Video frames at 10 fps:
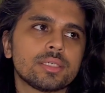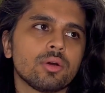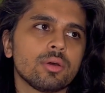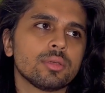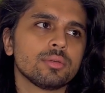
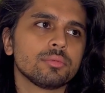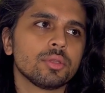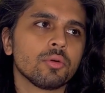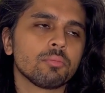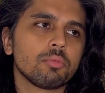on
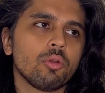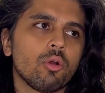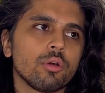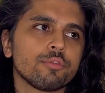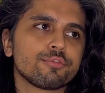a
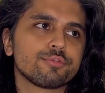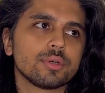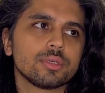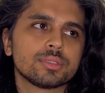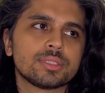lot of
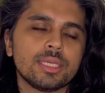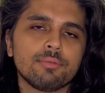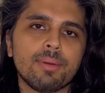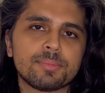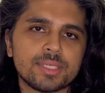say
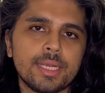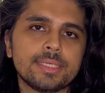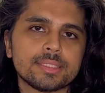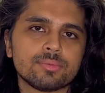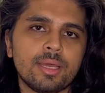
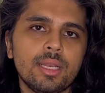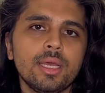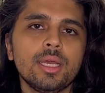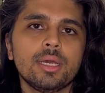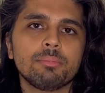websites as well,
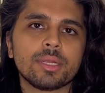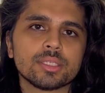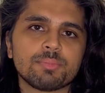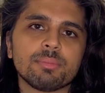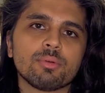
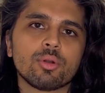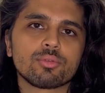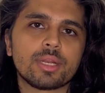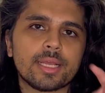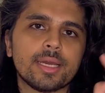because people want to
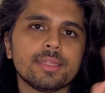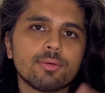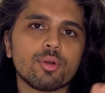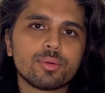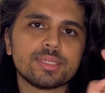click and they
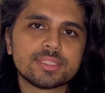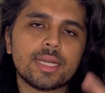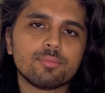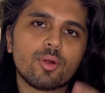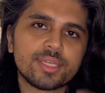want to
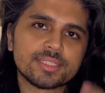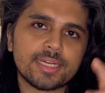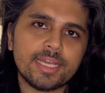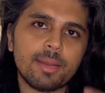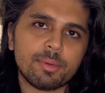understand what
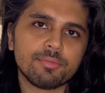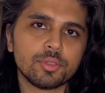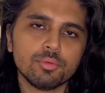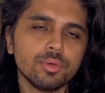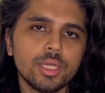exactly happened with
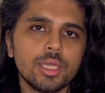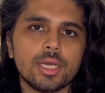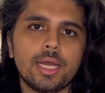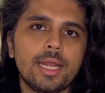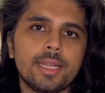you,
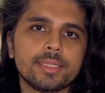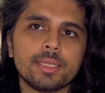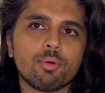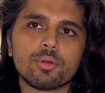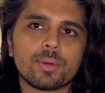and
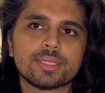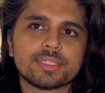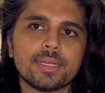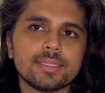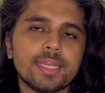they want to
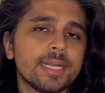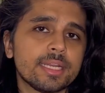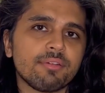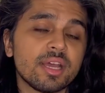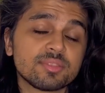understand the
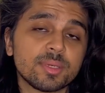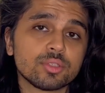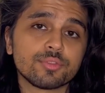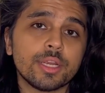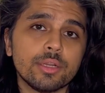negative aspects
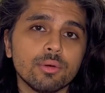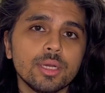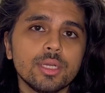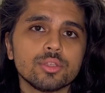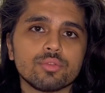of keto.
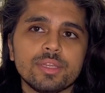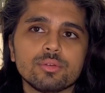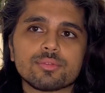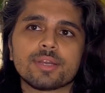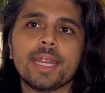So when
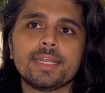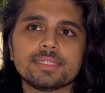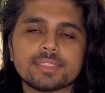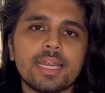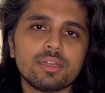you
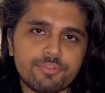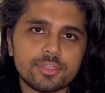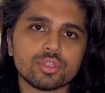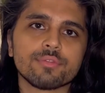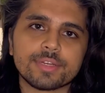write side
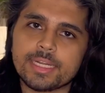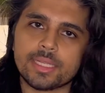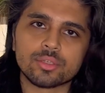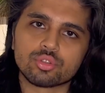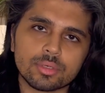effects of
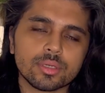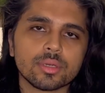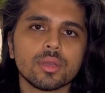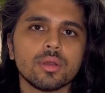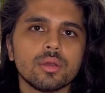eating sugar,
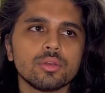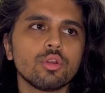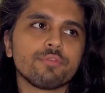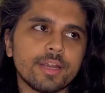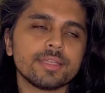you
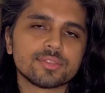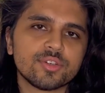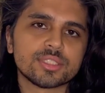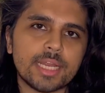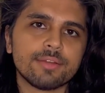will find this
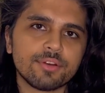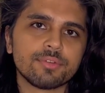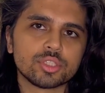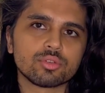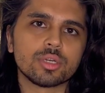first side effect,
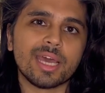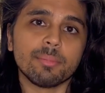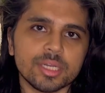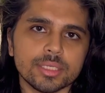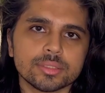which is called
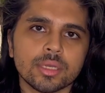diabetes.